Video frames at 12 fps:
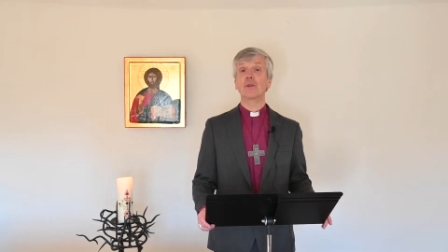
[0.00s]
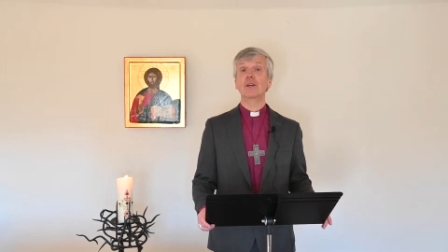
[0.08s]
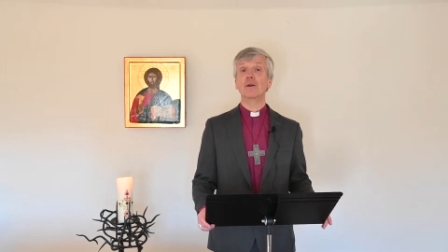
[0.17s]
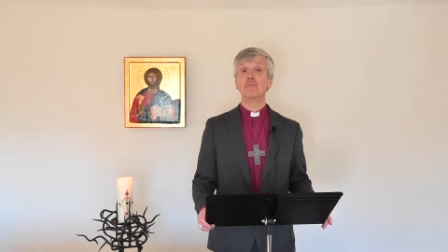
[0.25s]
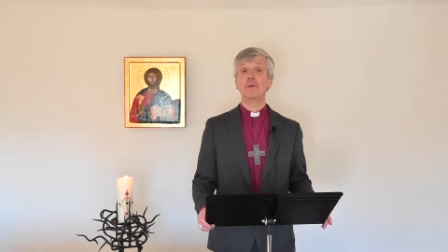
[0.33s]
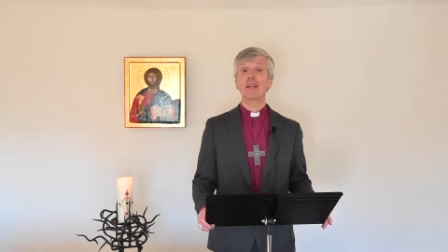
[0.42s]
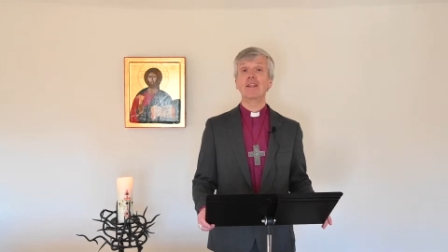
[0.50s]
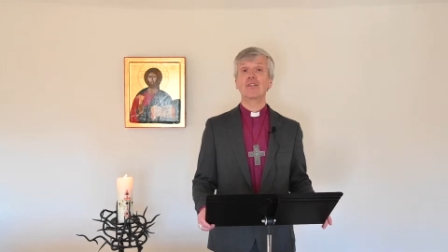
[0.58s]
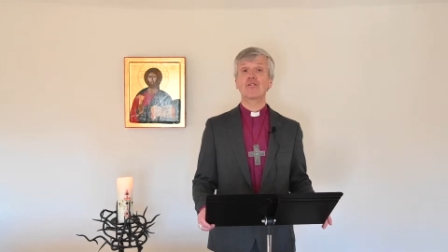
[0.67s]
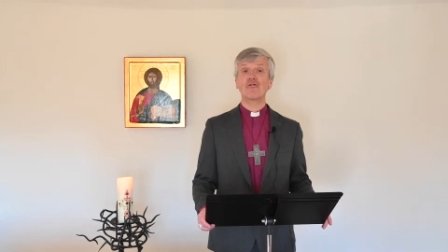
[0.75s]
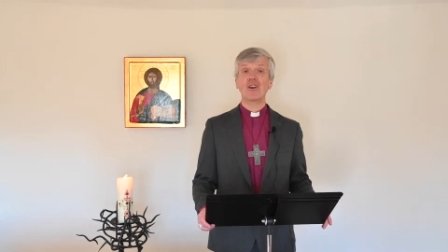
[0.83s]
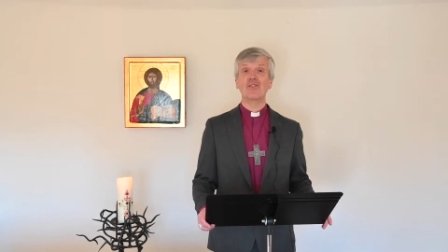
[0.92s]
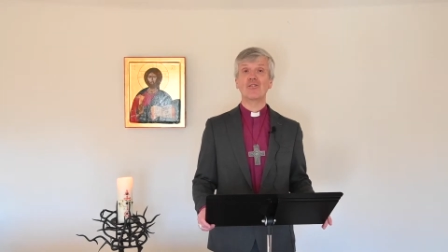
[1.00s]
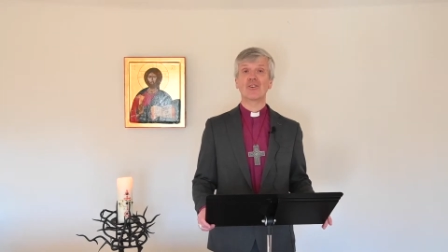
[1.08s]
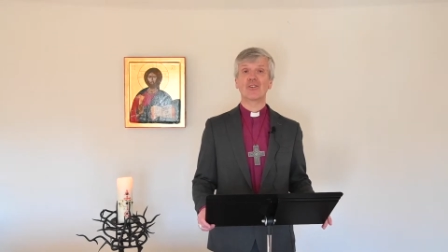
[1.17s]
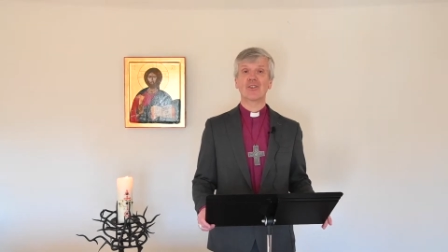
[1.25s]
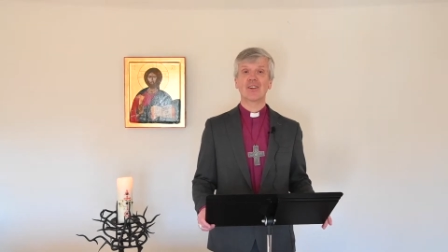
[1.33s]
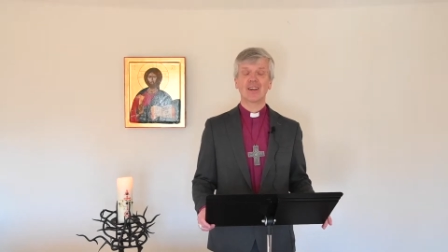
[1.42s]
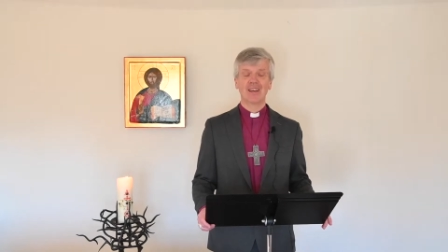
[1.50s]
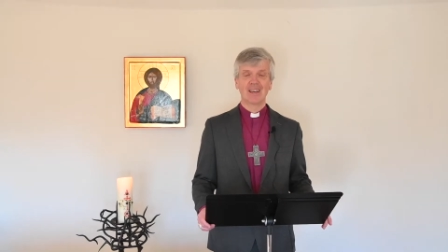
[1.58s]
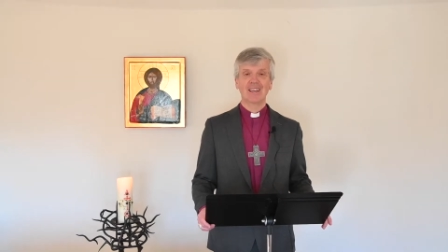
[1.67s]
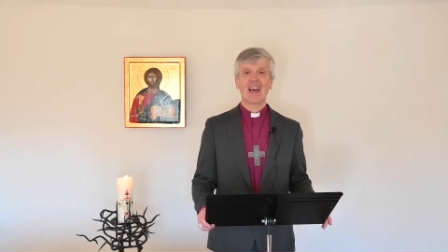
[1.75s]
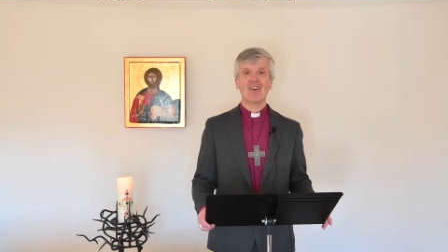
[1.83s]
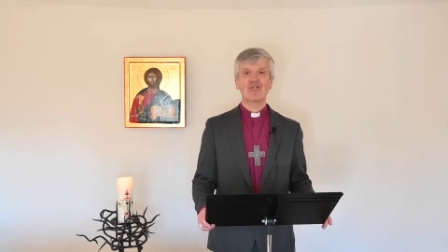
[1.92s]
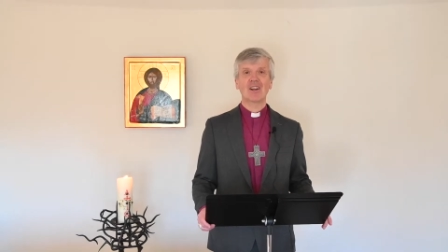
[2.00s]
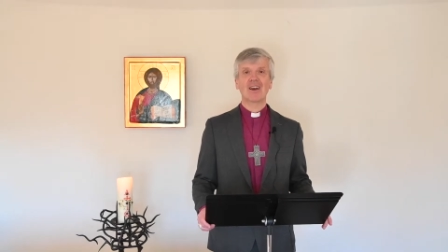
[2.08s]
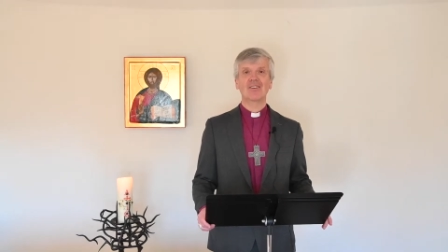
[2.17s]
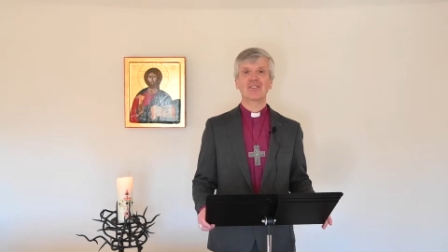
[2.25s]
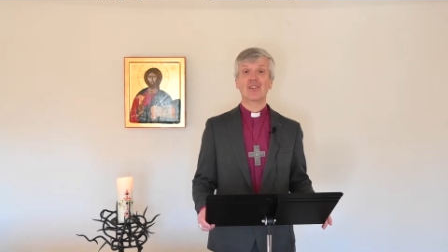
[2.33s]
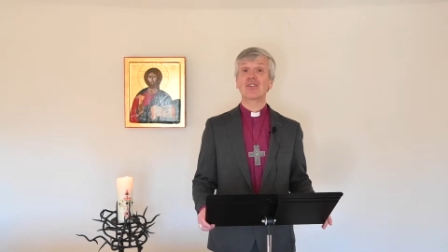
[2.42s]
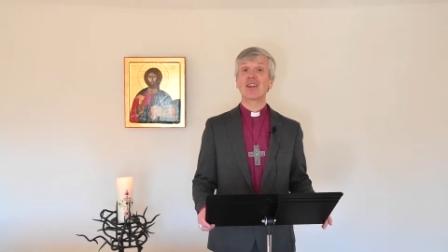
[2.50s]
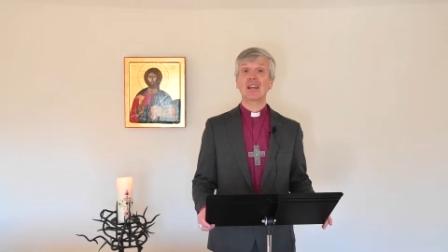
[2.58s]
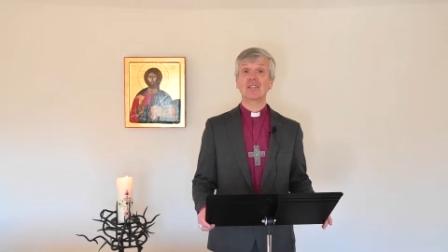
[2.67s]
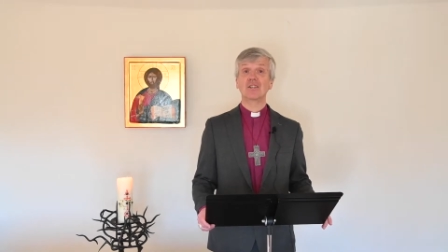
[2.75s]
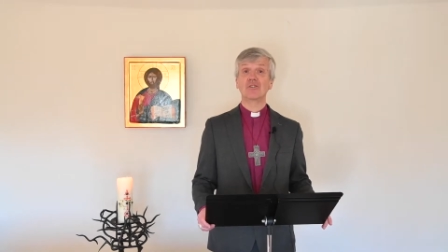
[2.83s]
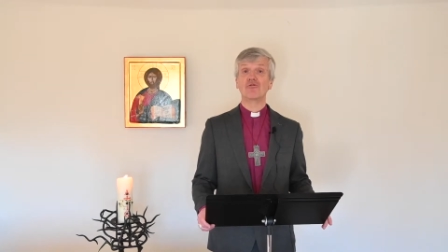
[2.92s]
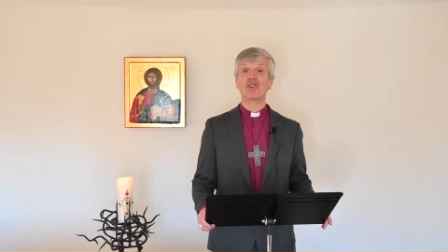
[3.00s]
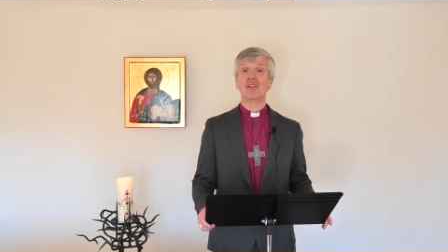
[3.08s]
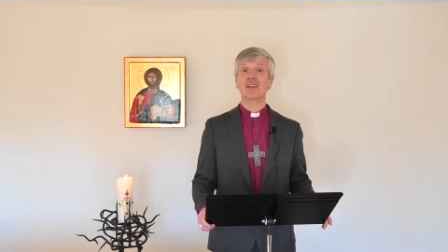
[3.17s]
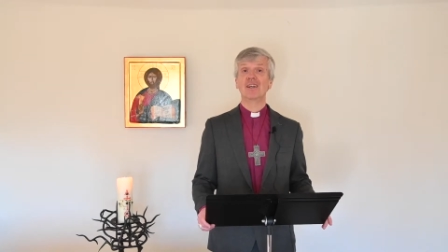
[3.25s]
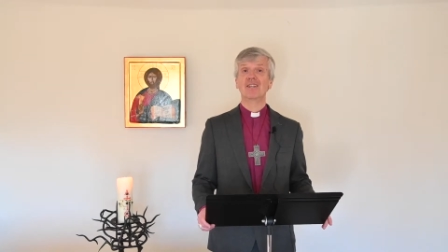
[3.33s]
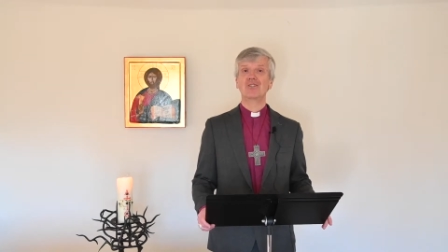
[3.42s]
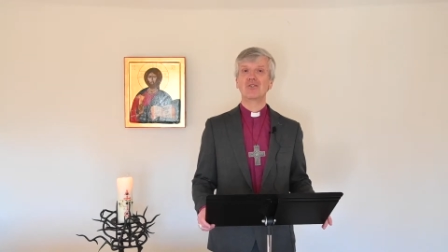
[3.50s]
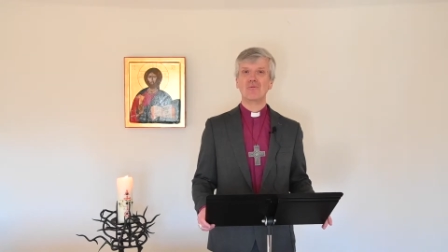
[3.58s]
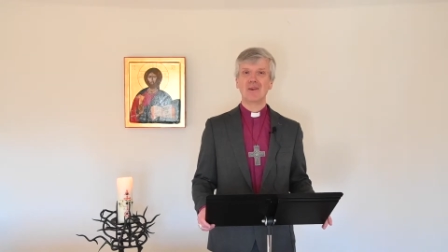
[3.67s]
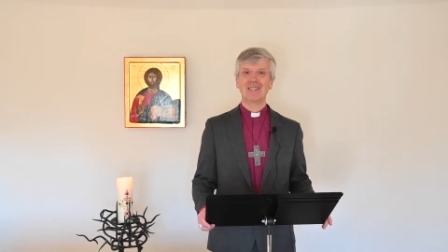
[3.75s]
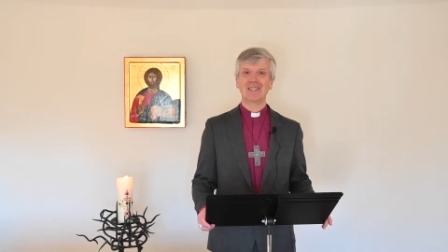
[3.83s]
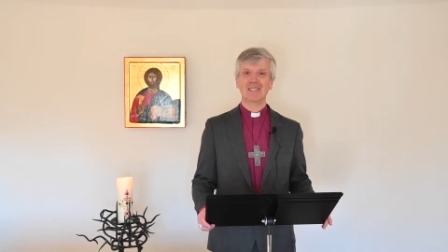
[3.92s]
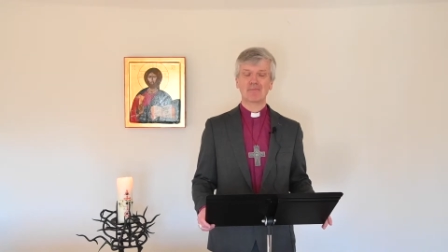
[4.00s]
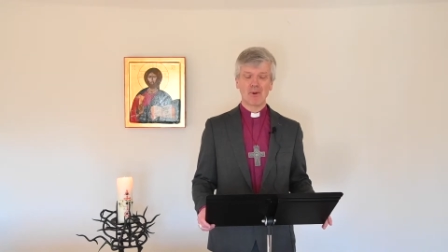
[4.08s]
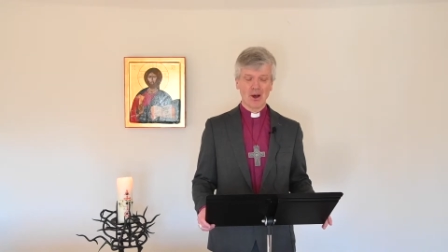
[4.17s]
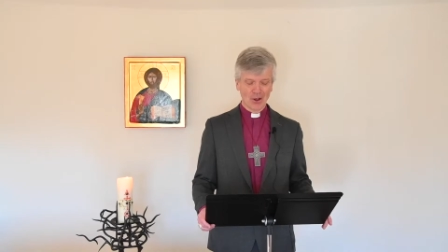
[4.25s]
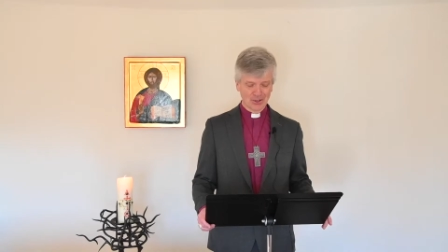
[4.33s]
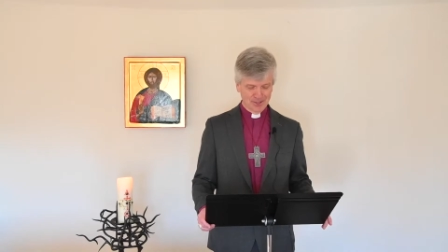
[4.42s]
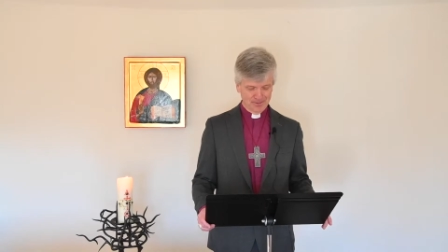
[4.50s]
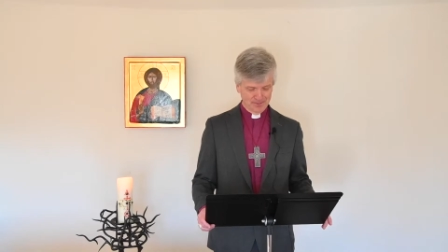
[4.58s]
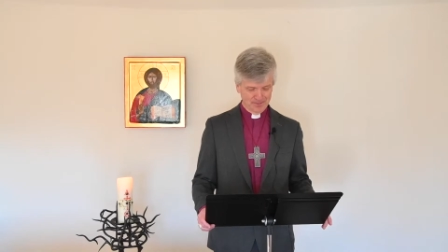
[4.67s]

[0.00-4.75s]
with complete strangers carried out the statutory two metres apart.